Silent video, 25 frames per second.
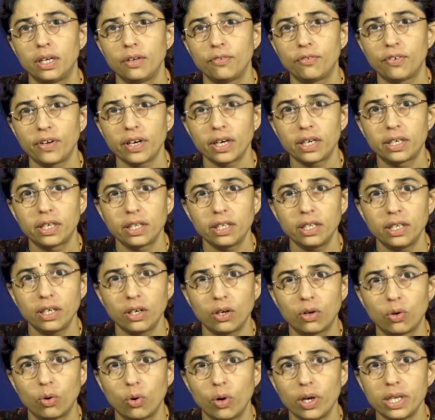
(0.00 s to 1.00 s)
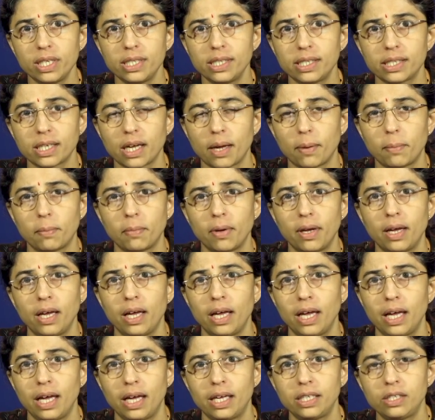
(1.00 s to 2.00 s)
defect in the coenzyme
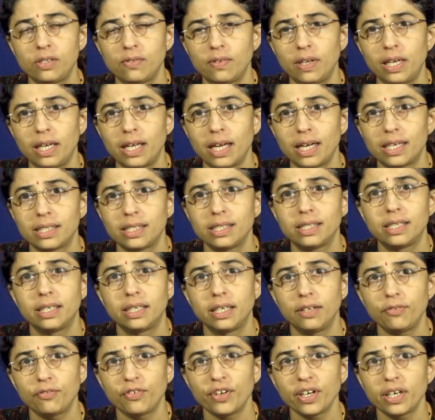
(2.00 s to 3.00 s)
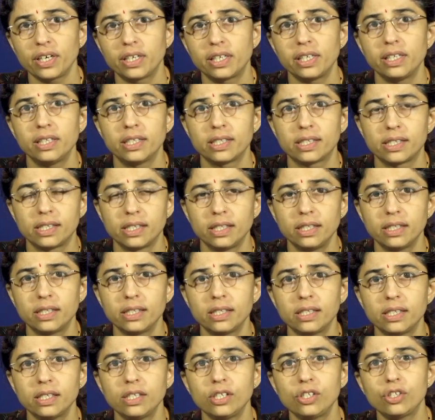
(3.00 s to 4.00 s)
as well as defect in the
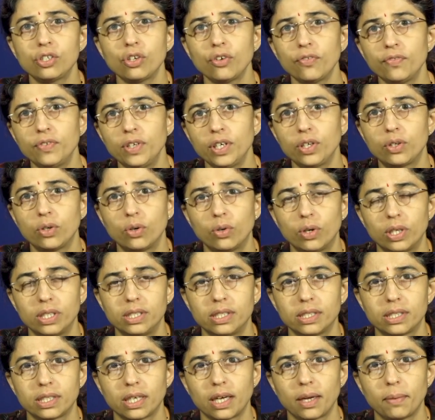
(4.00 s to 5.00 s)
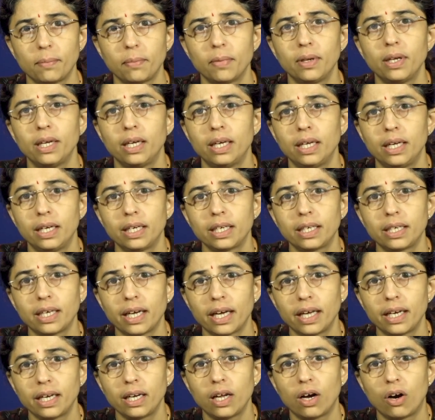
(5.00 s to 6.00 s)
synthesis of the coenzyme
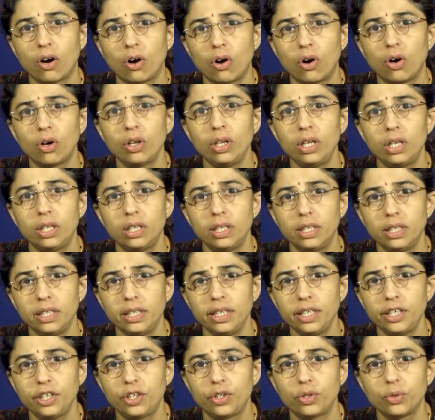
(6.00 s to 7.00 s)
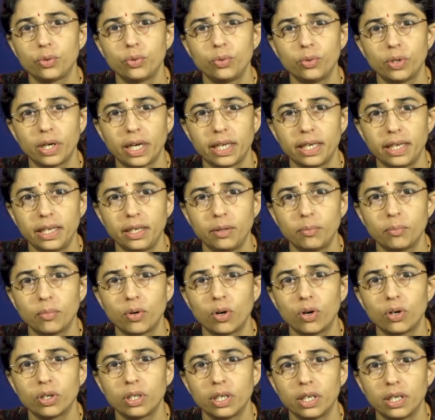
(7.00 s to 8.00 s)
can all lead to an
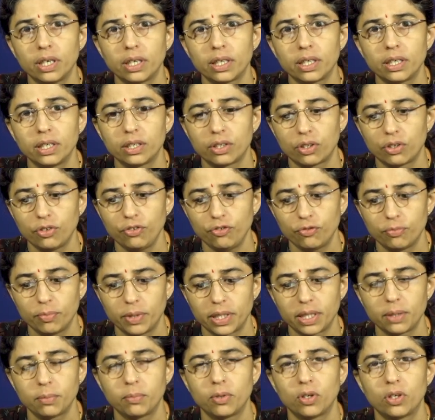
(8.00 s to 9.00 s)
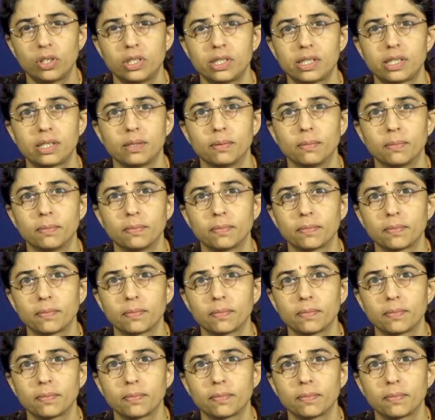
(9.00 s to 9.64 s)
inborn error of metabolism.